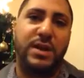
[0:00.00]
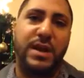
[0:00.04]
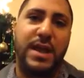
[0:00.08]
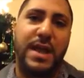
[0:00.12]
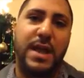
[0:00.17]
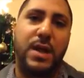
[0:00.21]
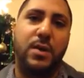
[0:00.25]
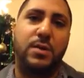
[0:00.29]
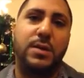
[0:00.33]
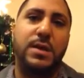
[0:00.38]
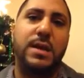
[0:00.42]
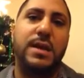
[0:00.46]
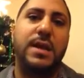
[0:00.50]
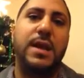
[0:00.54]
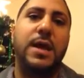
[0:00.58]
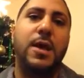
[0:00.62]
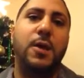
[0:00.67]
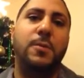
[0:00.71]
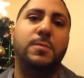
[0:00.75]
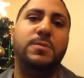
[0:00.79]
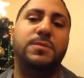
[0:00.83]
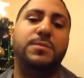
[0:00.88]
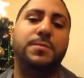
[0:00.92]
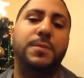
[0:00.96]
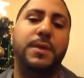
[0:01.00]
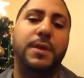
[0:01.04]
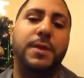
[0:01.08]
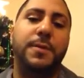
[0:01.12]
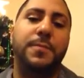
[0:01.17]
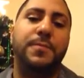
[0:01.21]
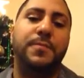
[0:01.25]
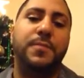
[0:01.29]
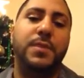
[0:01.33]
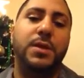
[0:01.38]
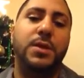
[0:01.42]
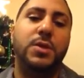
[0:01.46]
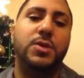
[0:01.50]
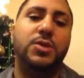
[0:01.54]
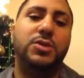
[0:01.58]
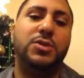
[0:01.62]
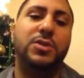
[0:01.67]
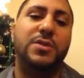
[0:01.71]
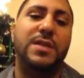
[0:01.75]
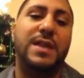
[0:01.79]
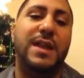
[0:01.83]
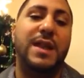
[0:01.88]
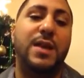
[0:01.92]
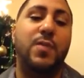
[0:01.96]
aloud, it helps me
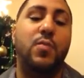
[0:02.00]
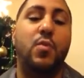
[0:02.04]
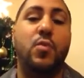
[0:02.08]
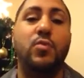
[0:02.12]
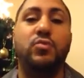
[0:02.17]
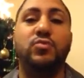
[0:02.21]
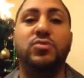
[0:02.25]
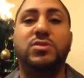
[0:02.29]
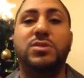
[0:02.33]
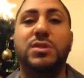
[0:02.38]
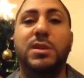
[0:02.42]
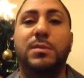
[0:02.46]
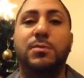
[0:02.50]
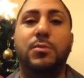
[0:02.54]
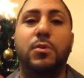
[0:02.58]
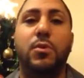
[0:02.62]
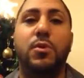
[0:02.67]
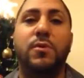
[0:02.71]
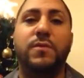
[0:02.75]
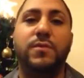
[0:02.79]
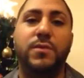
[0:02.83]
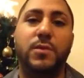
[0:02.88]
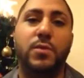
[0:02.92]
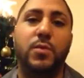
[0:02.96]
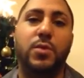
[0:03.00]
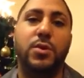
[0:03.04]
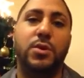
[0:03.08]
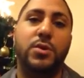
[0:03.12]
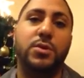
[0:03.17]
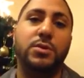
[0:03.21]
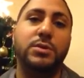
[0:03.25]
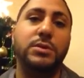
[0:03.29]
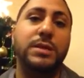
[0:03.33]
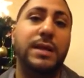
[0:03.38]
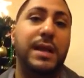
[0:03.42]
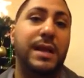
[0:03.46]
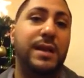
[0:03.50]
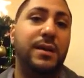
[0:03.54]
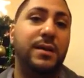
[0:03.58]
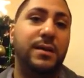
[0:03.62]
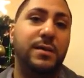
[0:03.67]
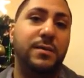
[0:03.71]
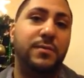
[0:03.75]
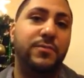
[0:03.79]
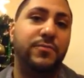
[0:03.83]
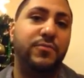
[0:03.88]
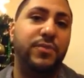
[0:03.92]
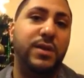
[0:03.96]
so that I won't stumble over the words, and I
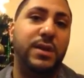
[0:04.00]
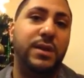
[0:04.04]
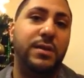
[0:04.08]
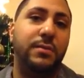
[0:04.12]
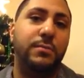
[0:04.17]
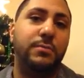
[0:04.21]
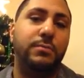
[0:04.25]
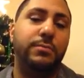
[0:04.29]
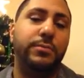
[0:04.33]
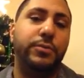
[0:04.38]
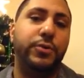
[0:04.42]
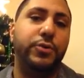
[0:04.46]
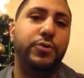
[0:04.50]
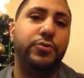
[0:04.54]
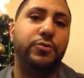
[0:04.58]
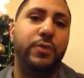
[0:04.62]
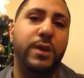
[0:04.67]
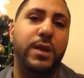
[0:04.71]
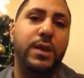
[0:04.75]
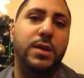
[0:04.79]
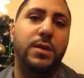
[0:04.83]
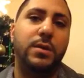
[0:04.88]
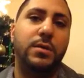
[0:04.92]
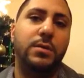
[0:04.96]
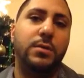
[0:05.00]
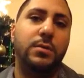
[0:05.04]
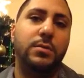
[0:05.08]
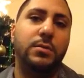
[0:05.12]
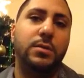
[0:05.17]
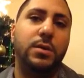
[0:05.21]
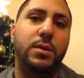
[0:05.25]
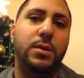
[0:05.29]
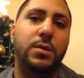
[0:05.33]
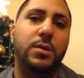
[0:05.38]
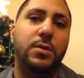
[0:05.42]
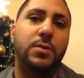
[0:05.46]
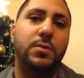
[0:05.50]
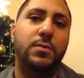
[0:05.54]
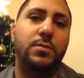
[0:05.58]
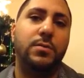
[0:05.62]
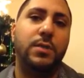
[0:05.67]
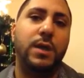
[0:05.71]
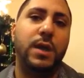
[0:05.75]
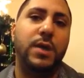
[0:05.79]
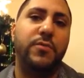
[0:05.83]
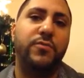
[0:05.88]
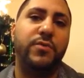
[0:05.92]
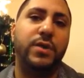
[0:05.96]
could read great.
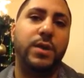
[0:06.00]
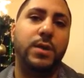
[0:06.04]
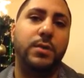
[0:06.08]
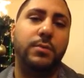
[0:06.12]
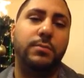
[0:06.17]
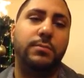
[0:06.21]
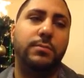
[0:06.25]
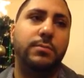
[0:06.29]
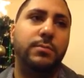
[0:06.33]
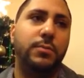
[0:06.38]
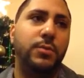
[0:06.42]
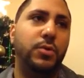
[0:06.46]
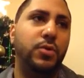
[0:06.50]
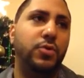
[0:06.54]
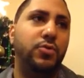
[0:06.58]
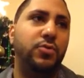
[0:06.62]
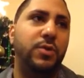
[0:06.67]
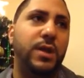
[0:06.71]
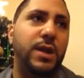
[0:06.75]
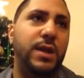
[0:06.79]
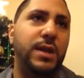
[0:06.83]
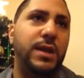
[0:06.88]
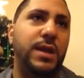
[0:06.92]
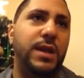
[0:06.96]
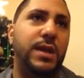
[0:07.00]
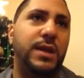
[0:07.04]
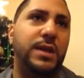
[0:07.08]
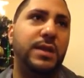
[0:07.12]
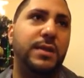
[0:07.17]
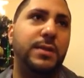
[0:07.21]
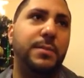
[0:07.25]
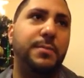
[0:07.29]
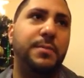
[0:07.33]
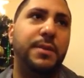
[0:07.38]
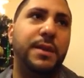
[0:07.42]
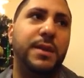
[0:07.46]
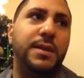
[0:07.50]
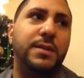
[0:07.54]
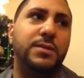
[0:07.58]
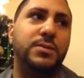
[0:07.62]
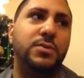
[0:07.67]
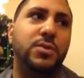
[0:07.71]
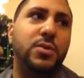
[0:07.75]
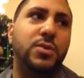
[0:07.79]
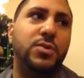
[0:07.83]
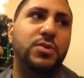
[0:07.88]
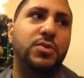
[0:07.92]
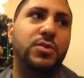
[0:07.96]
I read great, and it
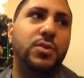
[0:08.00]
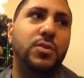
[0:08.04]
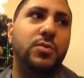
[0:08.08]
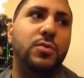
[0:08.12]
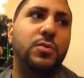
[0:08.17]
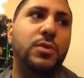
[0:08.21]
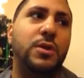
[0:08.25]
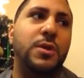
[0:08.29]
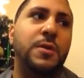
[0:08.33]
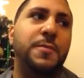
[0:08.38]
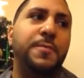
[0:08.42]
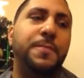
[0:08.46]
depends also